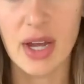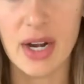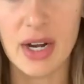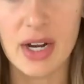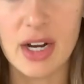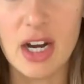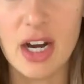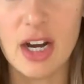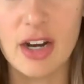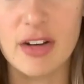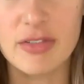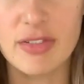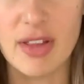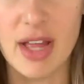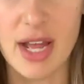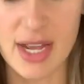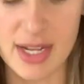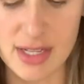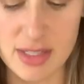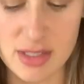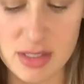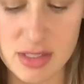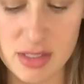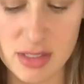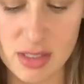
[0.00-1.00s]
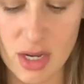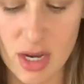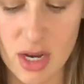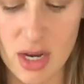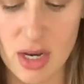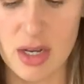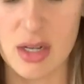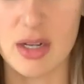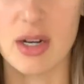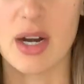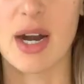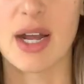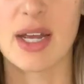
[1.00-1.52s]
curved lines
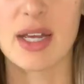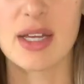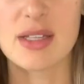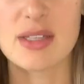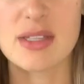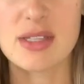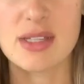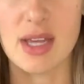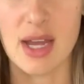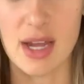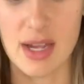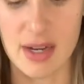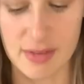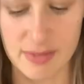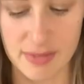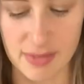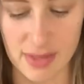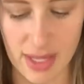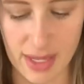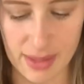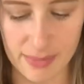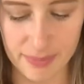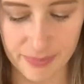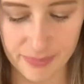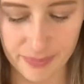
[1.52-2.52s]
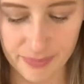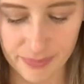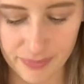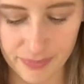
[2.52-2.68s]
right inside of them.